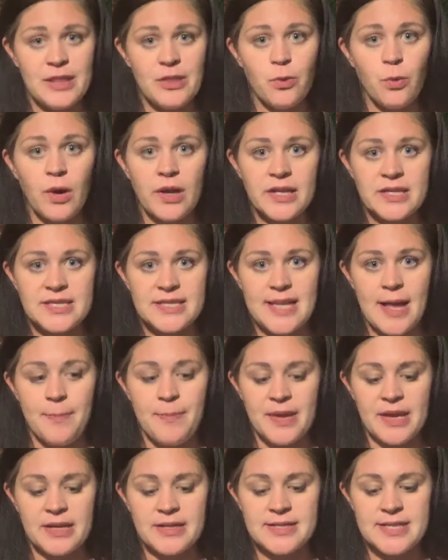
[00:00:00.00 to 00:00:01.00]
the one to
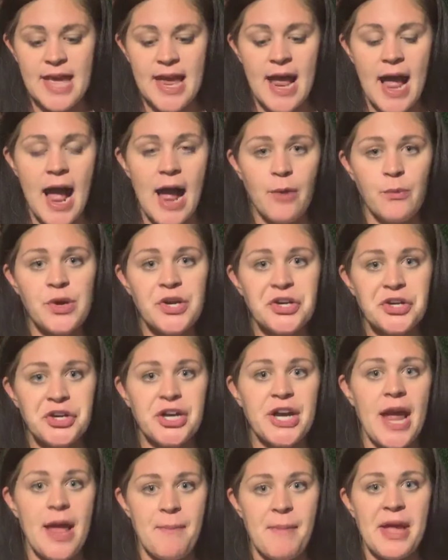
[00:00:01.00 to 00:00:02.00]
step in and say, I want to
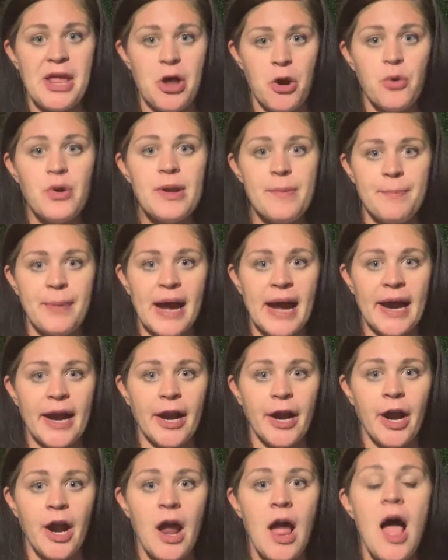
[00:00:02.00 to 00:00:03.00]
create my own
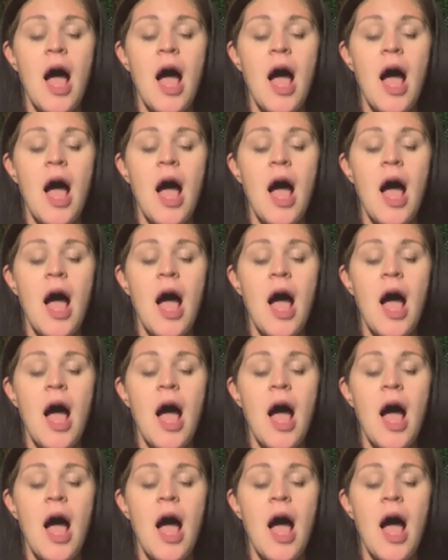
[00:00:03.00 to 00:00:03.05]
empire.